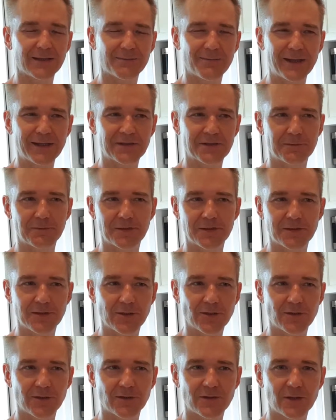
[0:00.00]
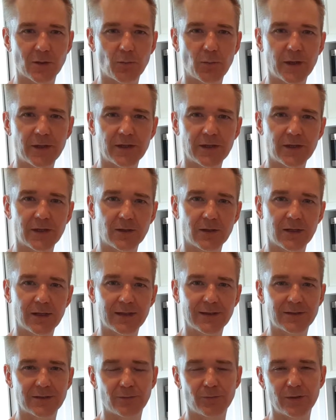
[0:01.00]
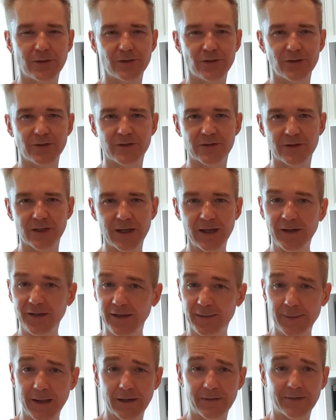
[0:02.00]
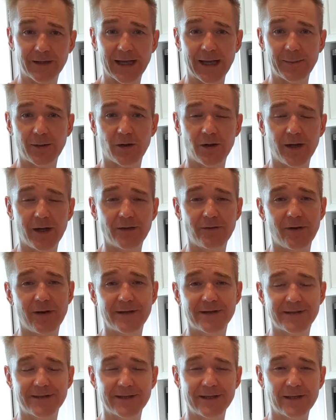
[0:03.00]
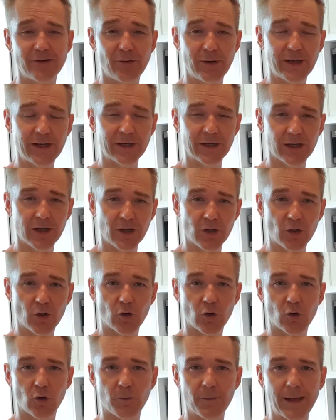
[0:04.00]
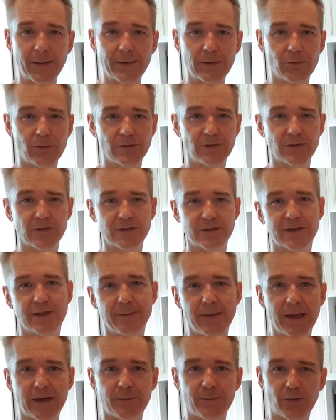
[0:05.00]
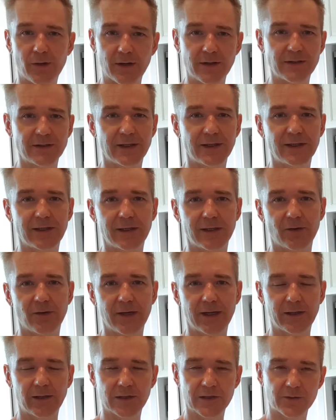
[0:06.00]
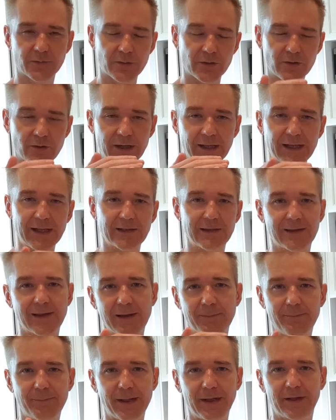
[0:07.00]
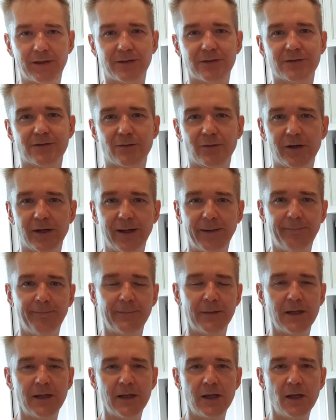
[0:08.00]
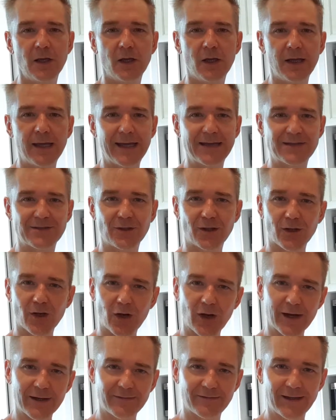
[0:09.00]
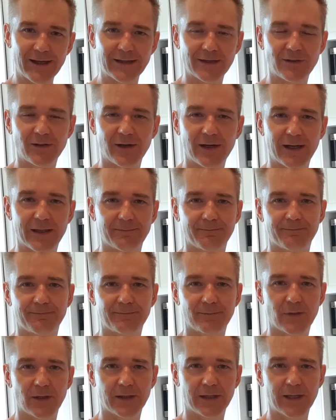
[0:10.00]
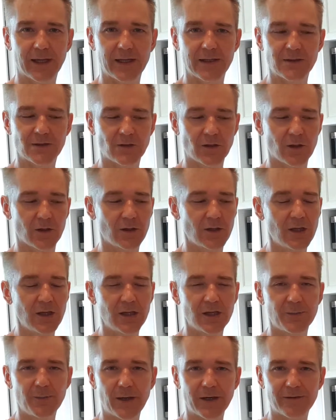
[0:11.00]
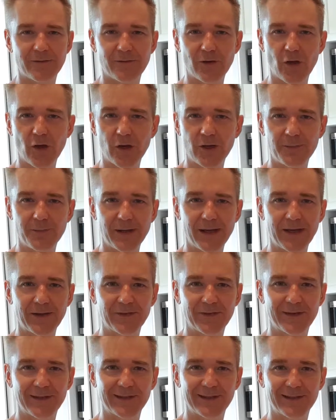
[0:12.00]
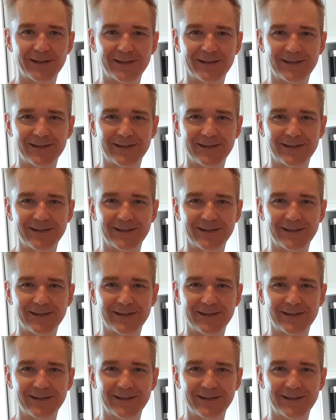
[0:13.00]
make some decisions on whether you need to reduce the amount of carbohydrates that you're eating, or maybe reduce the amount of protein that you're eating, because we're trying to get that balance right. It's not a high-fat diet, okay? So you might have heard about the